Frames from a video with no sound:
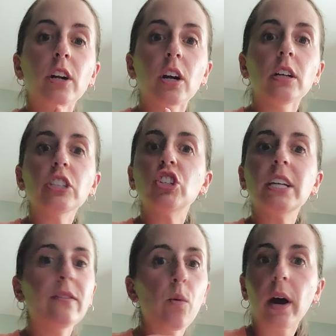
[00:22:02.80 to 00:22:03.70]
girl, she
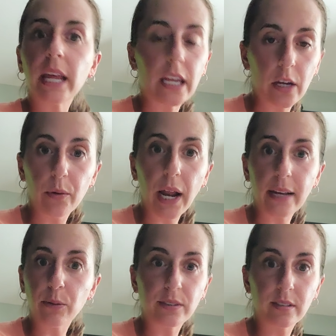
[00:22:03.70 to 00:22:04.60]
didn't even want to hear what I
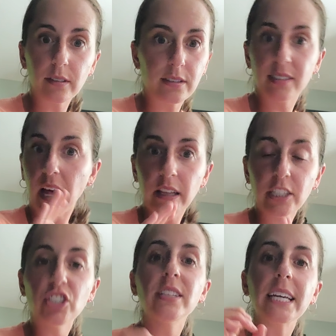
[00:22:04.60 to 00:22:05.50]
was selling.
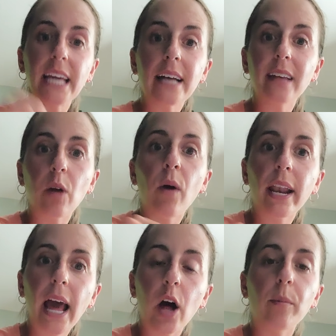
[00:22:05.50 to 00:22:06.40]
She's like, yes, I
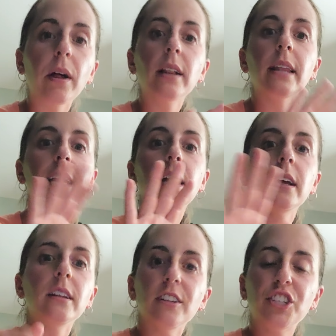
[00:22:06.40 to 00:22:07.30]
want help. Like,
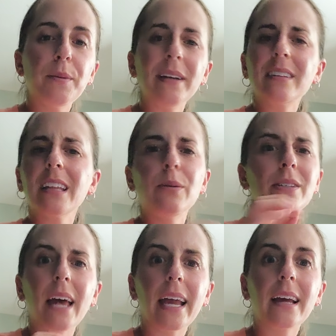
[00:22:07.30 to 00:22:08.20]
she basically
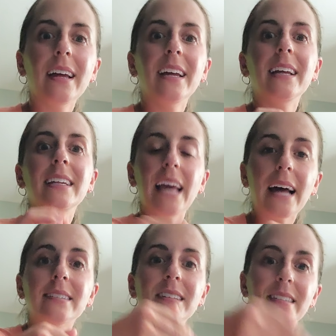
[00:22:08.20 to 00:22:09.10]
was like,
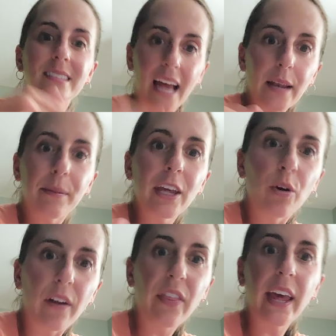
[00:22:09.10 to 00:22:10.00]
yes, send me
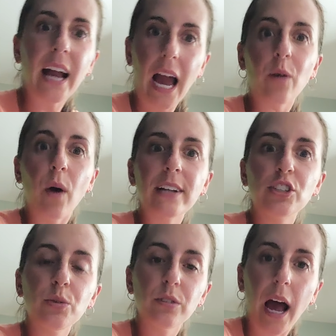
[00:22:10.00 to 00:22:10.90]
your thing. I want
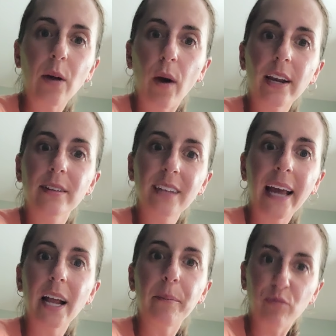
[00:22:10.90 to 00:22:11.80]
to
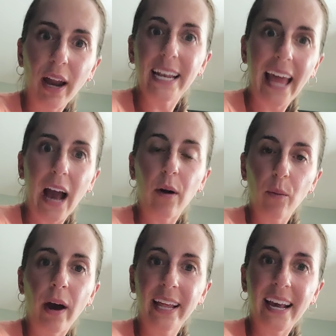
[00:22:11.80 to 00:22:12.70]
sign up right now. I
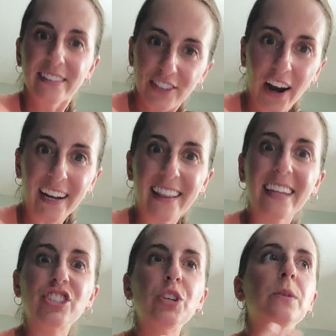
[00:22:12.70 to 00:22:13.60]
want to get started.
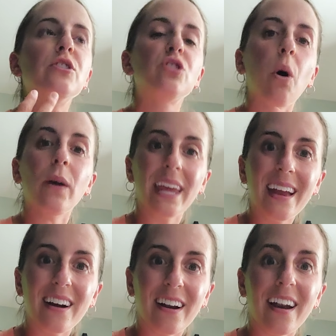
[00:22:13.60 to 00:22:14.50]
Like, she was so
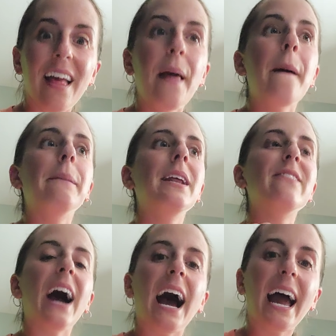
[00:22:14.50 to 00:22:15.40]
eager. But if
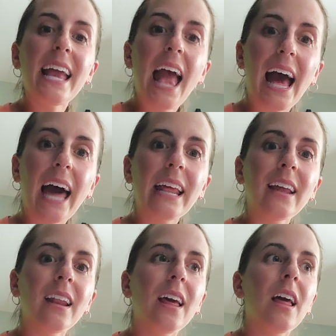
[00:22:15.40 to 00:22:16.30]
I
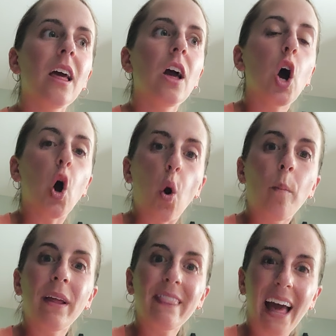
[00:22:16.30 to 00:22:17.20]
hadn't
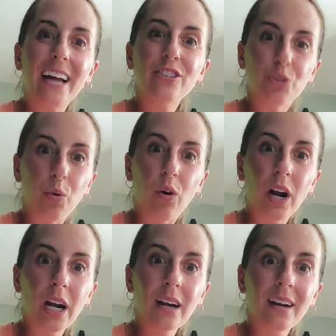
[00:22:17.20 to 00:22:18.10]
opened that
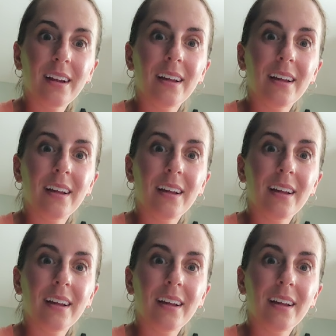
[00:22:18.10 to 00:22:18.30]
door,